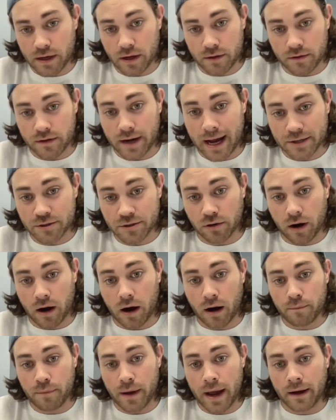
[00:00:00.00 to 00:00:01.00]
other natural
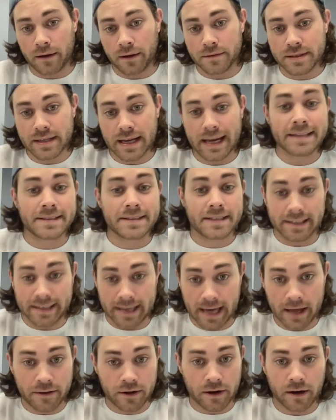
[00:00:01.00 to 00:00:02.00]
compounds, and
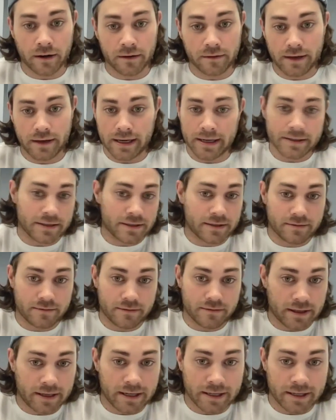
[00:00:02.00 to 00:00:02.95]
together it's